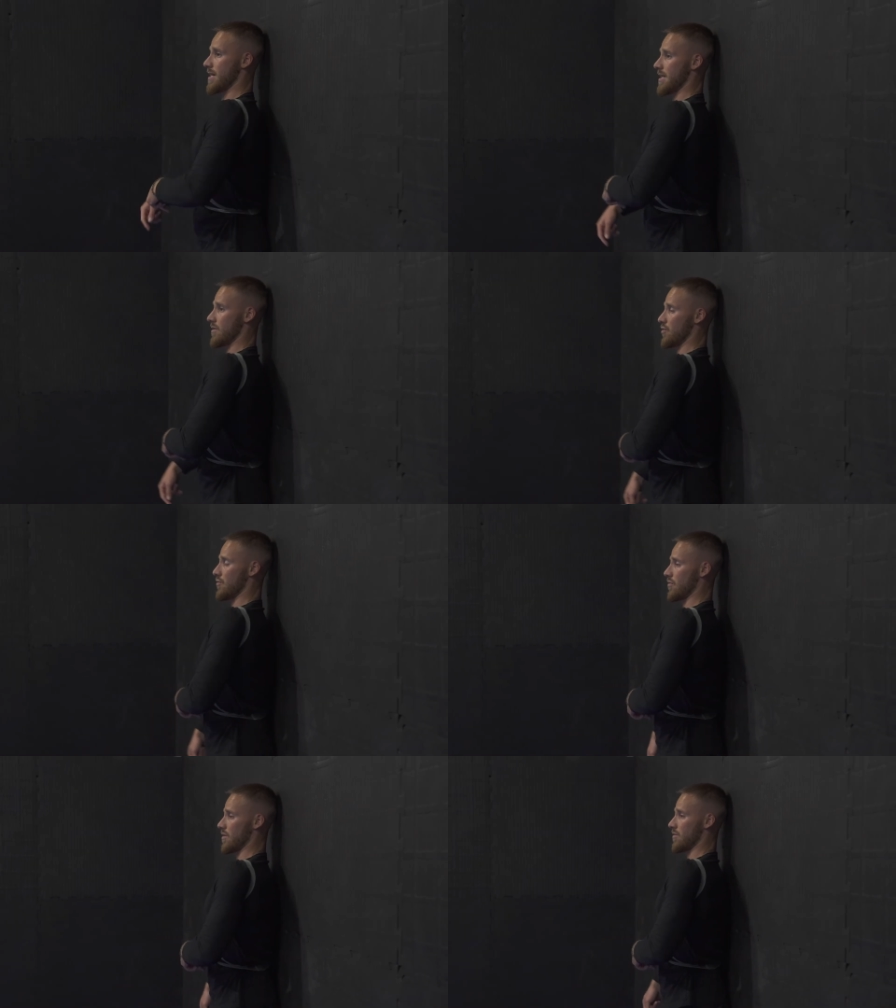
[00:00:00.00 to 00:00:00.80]
and
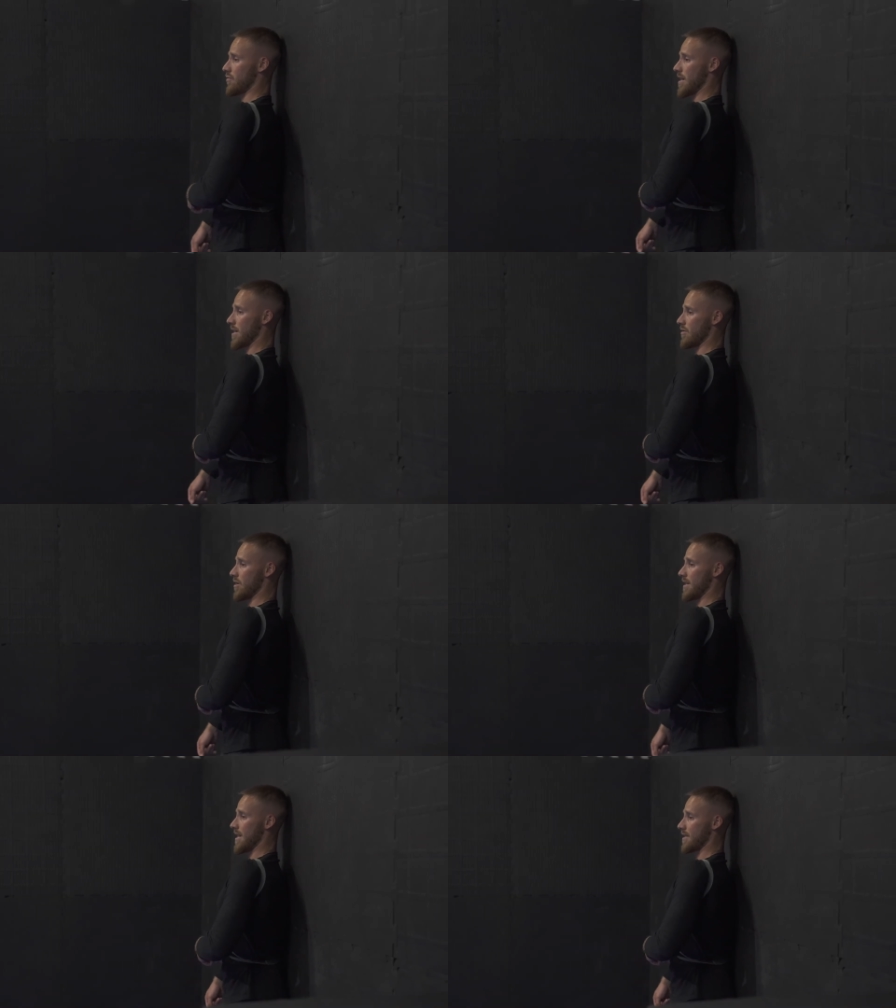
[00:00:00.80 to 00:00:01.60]
to uh, try and
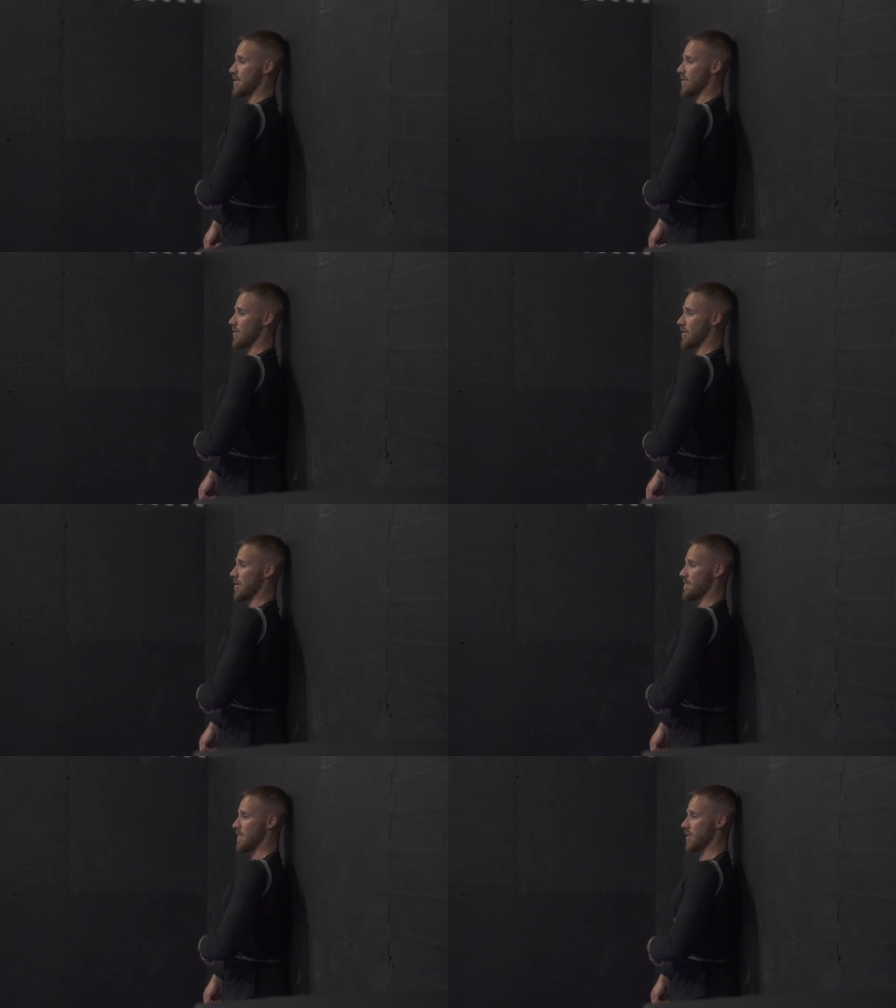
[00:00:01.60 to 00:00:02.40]
connect your
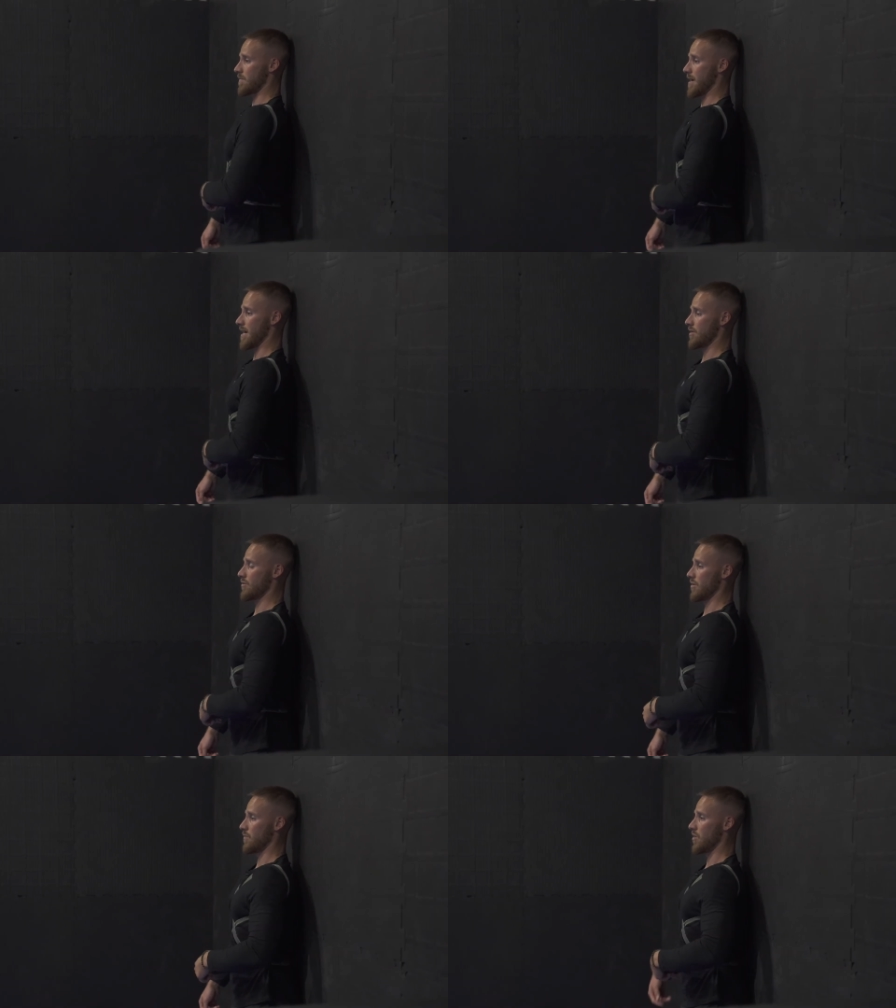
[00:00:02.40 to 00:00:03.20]
lumbar spine
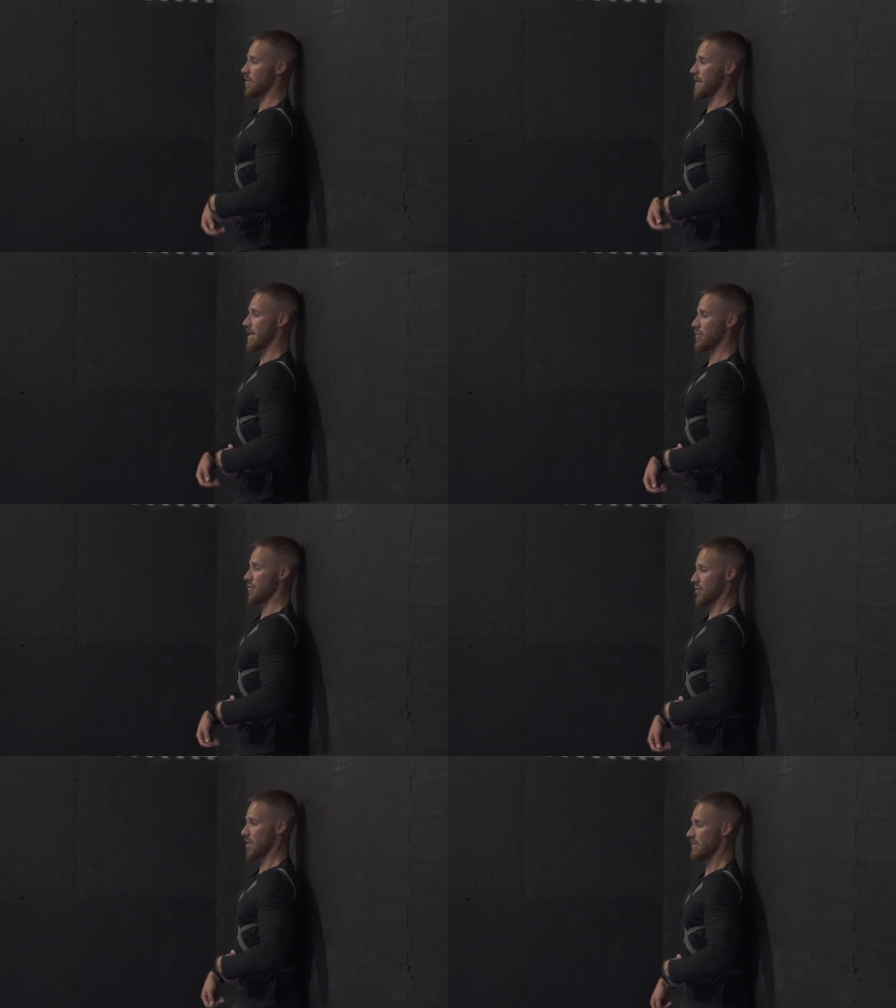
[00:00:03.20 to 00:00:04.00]
to the wall by
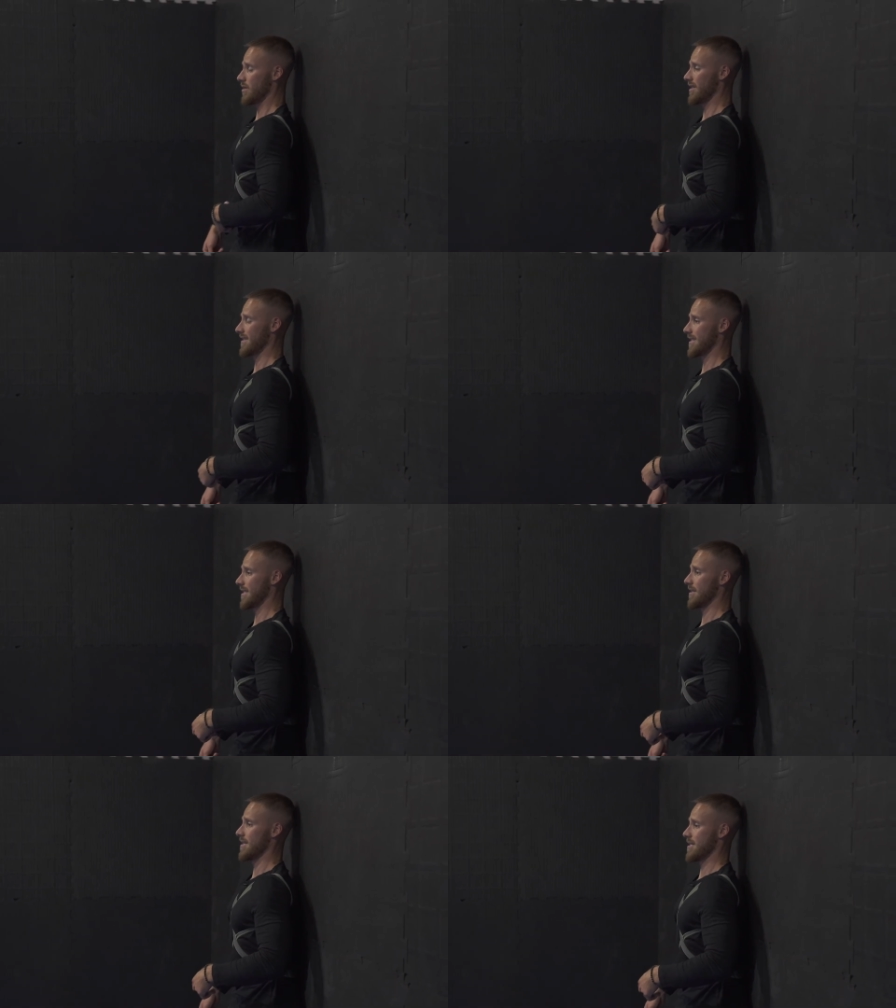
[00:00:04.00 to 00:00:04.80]
posteriorly
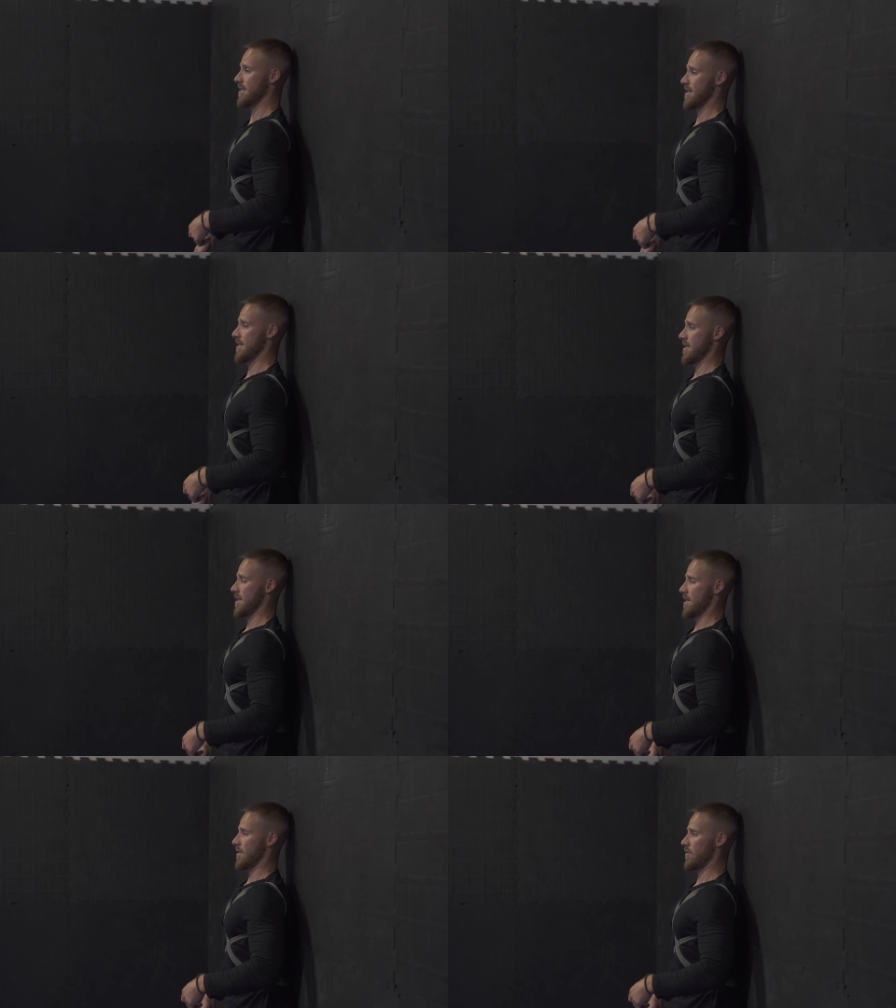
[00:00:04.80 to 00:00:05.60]
tilting
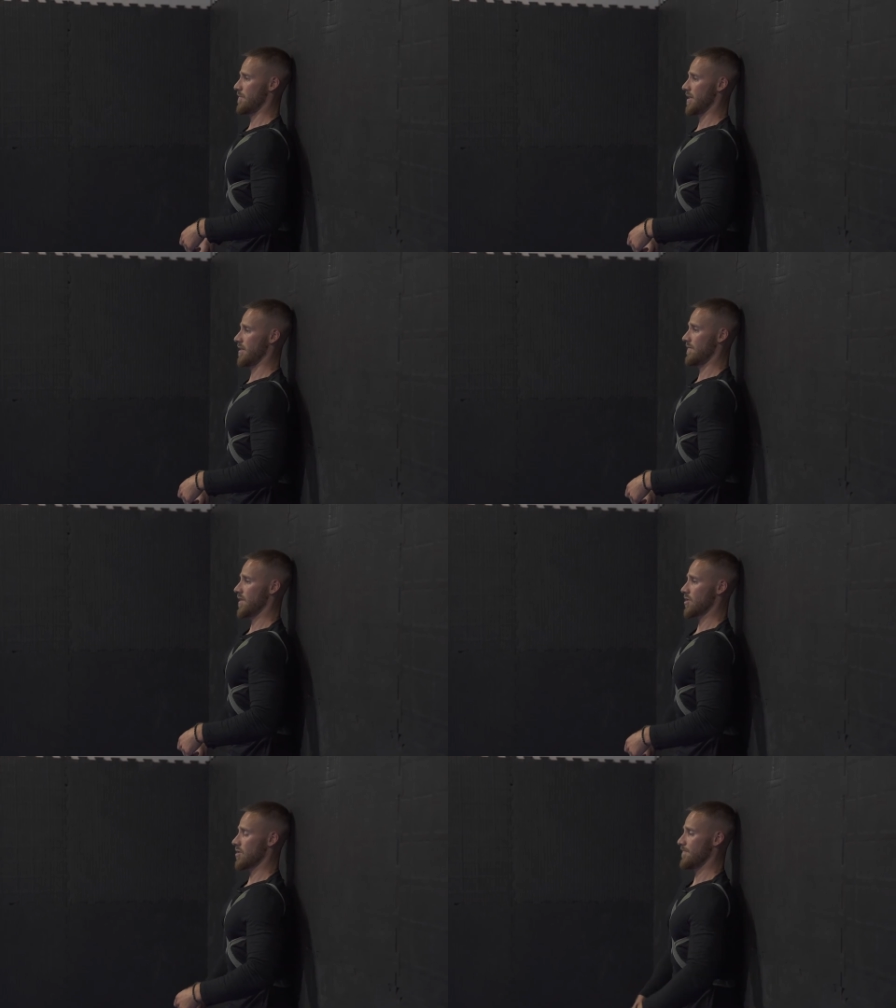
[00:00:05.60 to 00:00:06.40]
your
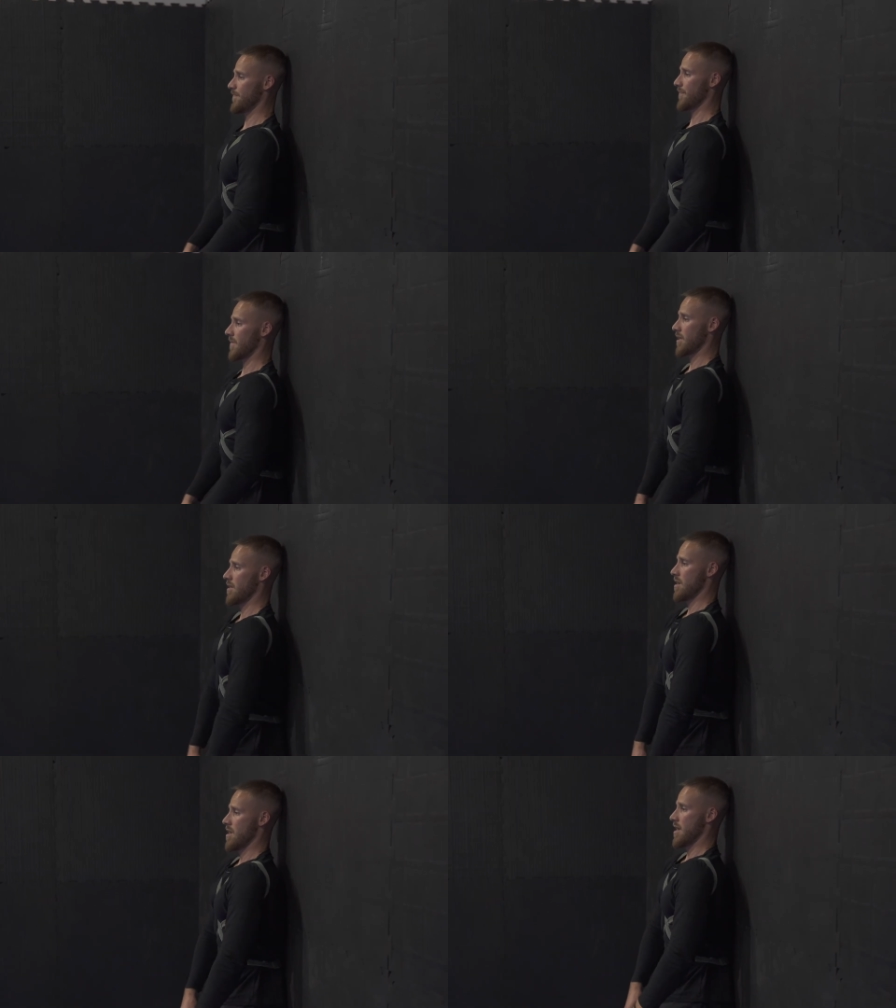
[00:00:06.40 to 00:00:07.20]
pelvis.
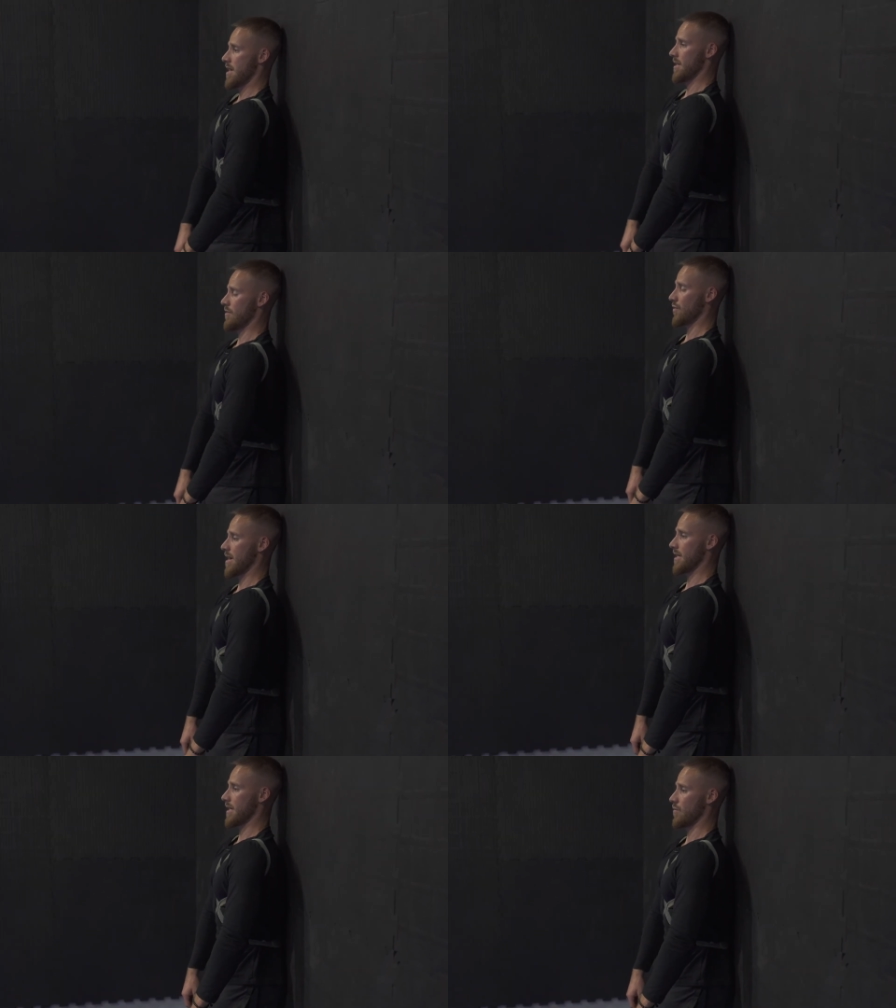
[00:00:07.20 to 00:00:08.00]
And then
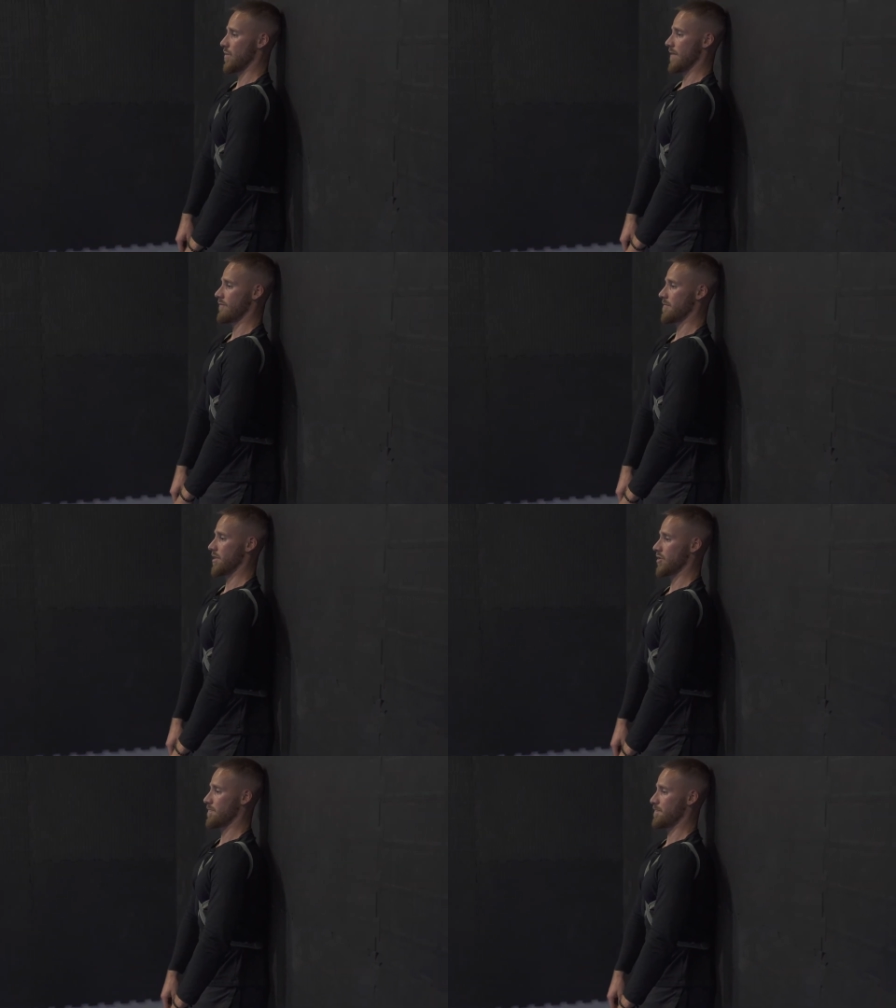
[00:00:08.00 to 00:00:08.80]
try and get away from
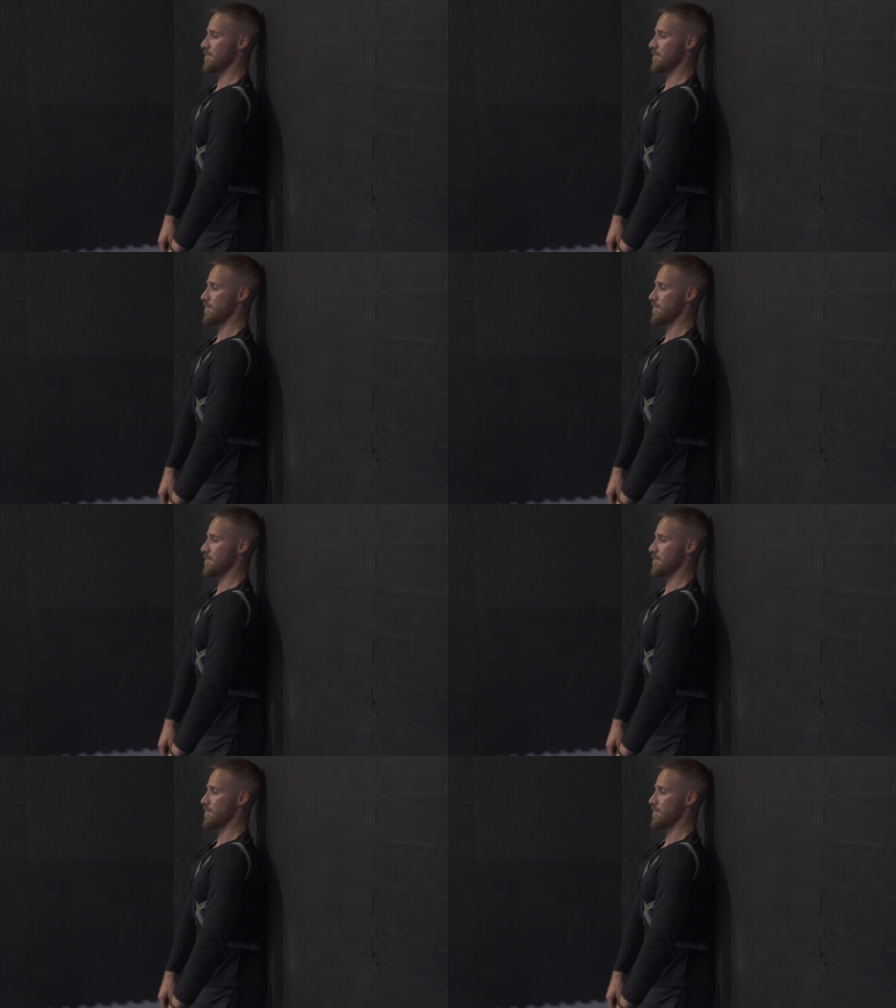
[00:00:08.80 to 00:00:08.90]
this